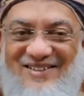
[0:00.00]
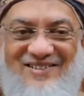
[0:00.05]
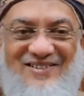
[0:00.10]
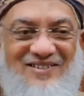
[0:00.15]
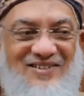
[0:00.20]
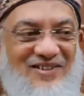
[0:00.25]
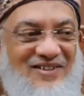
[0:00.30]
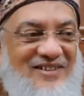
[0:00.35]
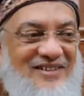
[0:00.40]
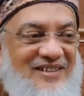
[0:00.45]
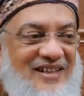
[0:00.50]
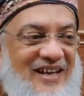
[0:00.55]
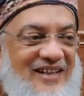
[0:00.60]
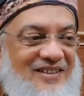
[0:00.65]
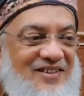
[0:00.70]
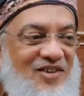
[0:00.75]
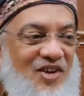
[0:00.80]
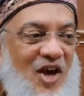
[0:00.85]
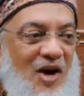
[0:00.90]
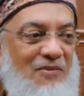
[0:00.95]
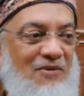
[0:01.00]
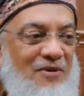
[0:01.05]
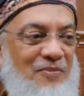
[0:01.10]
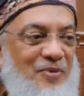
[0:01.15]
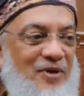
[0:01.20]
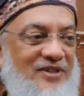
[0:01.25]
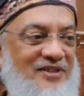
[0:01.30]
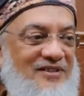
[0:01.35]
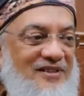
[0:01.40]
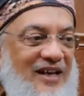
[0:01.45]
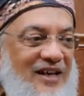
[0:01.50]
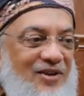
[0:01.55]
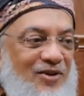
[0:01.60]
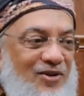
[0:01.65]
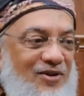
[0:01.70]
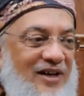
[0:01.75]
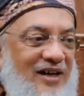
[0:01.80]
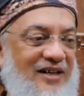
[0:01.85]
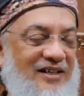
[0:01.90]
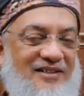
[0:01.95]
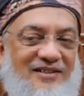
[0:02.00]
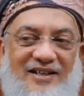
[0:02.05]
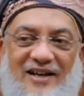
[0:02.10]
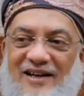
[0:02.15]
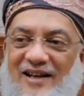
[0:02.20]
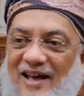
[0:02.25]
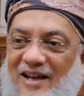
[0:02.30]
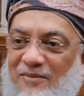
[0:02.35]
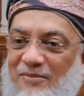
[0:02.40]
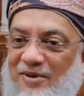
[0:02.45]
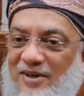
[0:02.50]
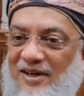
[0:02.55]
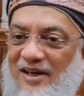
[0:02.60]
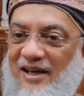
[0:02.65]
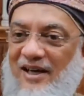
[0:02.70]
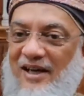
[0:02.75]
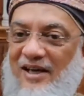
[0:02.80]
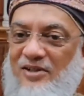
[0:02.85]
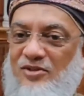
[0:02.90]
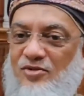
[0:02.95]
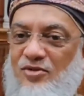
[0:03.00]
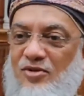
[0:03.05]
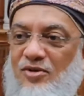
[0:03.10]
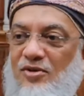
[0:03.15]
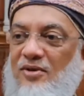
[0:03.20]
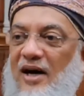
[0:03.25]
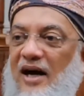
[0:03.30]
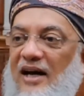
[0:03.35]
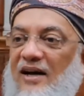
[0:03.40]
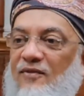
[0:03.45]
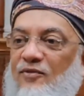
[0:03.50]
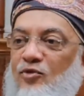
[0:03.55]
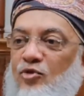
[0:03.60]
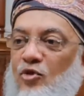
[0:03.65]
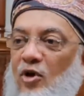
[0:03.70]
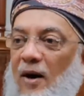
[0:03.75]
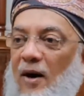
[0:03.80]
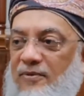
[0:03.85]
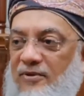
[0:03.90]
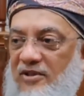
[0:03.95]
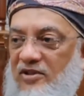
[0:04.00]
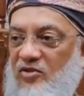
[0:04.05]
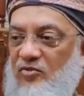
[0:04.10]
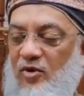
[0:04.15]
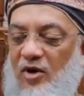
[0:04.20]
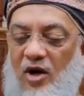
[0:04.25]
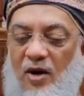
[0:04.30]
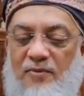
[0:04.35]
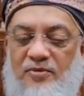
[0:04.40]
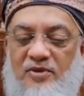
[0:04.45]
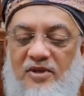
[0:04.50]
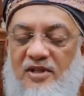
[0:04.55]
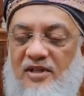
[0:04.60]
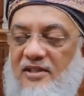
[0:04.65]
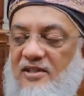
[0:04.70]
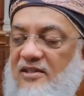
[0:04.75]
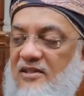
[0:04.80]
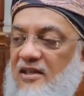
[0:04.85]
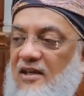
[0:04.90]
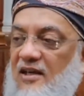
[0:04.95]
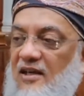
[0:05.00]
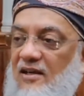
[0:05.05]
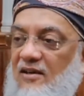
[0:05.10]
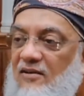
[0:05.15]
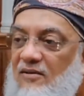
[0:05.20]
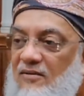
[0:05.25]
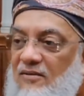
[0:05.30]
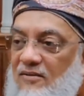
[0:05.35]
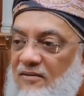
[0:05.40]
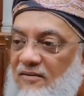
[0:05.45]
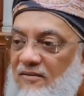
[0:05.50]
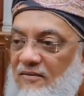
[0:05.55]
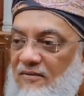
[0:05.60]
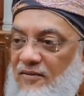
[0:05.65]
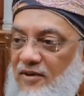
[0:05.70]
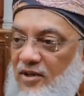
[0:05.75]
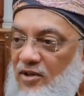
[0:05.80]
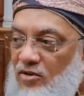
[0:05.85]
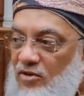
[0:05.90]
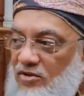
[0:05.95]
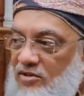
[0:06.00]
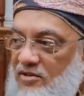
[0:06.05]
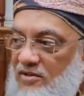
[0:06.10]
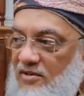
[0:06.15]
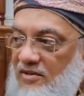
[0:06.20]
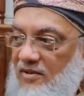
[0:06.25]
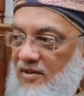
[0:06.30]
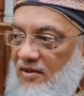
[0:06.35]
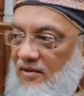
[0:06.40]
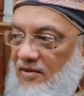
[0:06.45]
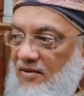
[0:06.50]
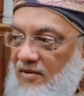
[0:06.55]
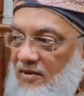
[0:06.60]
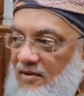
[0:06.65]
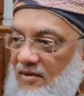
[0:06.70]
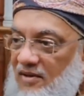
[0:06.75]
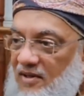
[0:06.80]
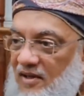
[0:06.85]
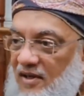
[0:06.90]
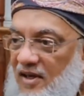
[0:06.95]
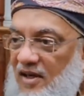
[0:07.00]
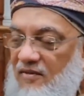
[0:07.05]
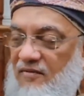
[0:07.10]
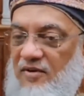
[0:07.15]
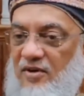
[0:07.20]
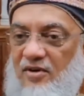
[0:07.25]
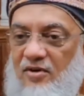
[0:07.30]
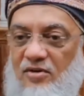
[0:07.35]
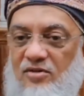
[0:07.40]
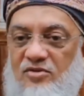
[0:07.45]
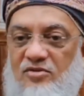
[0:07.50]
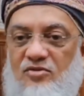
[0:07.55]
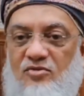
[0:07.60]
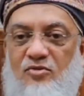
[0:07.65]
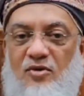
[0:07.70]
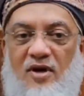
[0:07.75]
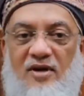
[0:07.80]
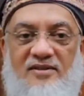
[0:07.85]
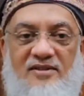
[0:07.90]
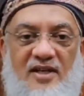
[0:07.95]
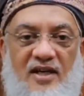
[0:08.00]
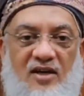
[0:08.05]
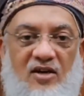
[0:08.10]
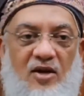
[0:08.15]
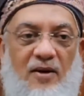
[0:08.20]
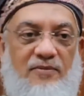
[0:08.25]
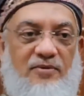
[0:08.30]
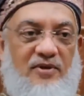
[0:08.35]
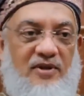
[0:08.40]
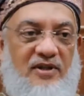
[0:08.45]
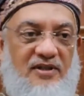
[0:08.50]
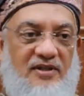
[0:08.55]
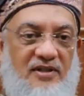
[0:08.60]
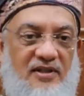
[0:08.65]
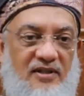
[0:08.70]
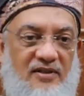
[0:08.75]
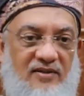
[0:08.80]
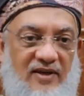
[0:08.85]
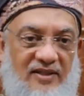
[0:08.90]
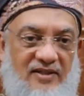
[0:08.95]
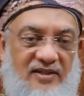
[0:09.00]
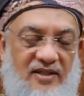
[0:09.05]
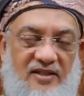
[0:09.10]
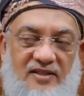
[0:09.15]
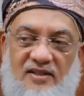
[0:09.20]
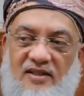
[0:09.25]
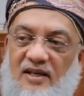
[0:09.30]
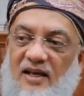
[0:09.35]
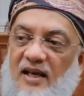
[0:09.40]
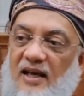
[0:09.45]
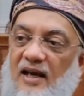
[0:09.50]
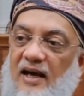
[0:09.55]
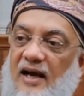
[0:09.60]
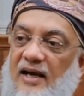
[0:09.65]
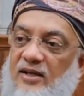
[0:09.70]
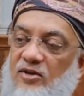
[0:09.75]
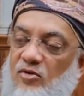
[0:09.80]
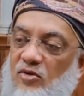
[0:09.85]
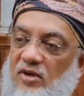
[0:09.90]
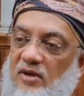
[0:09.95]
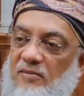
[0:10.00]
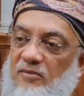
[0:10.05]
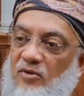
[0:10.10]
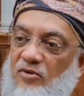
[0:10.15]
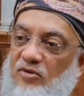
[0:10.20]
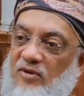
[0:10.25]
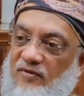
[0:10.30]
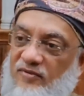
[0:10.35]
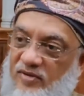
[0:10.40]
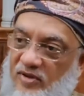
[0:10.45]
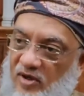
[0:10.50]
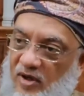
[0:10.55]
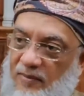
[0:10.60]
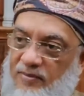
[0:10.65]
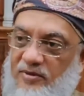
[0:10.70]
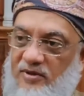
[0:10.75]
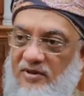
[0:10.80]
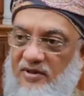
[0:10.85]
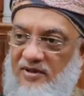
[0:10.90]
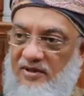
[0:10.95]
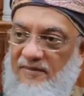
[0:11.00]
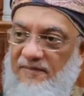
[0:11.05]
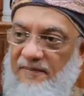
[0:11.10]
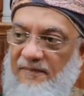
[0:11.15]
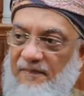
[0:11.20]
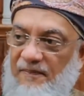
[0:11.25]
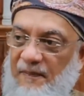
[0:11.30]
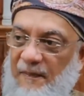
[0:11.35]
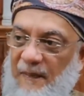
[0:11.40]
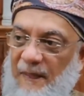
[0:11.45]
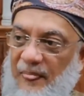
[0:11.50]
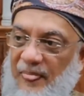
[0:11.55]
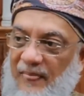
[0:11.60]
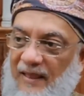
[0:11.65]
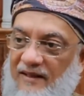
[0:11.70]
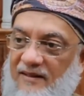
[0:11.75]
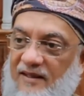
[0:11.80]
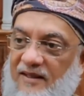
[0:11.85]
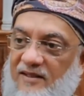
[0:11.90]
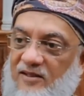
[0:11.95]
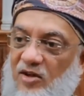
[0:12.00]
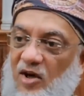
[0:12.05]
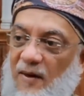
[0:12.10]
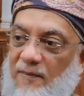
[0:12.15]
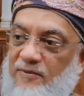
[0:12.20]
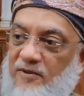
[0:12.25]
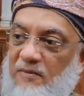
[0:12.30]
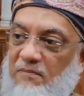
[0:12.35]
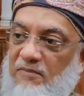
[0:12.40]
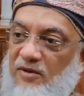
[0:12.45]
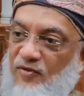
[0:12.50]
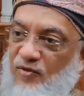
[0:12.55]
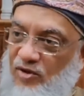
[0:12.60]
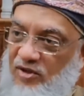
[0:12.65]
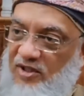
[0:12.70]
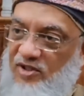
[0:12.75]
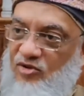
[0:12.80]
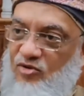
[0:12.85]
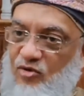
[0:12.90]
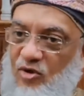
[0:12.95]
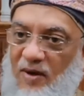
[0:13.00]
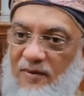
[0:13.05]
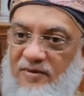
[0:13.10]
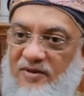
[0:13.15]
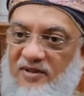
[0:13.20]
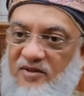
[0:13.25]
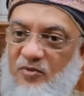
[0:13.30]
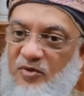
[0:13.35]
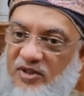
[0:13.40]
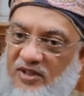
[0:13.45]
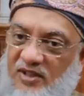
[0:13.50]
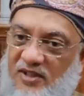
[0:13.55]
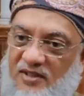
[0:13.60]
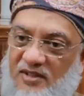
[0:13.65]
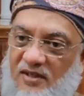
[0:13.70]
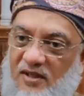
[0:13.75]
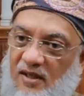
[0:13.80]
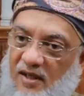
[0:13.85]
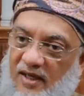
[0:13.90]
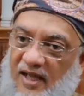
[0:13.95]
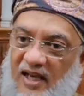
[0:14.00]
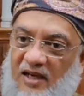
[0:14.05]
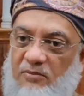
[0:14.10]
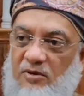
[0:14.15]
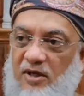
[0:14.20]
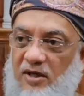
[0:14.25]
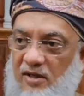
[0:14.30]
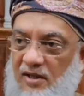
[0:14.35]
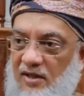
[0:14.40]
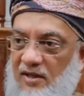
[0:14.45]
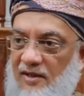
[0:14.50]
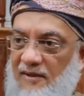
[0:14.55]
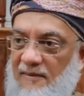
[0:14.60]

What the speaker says: So he said, as a normal person, I don't understand Arabic. So I have 2 options. One option is videos, internet videos. Second option is translation. I told him, no, you have 3 options. And there is an option before these 2 options, which is learn Arabic.